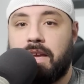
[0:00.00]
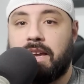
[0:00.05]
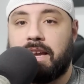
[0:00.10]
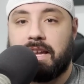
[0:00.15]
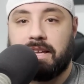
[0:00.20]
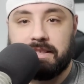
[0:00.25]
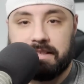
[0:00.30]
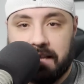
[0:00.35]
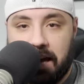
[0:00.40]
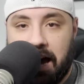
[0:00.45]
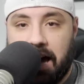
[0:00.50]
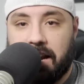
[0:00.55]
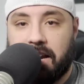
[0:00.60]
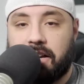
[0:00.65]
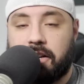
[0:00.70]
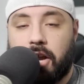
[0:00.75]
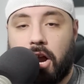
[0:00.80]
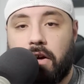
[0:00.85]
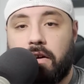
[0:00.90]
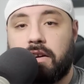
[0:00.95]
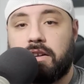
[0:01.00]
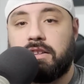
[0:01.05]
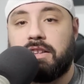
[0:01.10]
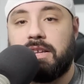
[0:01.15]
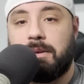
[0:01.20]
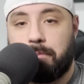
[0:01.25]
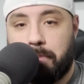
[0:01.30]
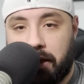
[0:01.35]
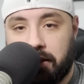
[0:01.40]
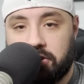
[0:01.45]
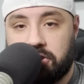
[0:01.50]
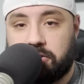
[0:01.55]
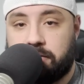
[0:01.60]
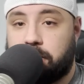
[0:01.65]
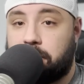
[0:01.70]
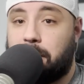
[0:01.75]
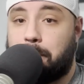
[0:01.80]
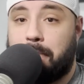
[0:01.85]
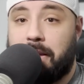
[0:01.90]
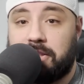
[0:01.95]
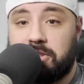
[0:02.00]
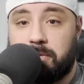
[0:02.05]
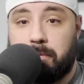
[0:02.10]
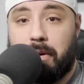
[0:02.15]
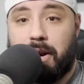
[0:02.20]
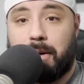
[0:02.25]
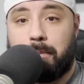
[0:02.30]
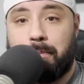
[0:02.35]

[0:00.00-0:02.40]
Quintana currently pitches for the Pittsburgh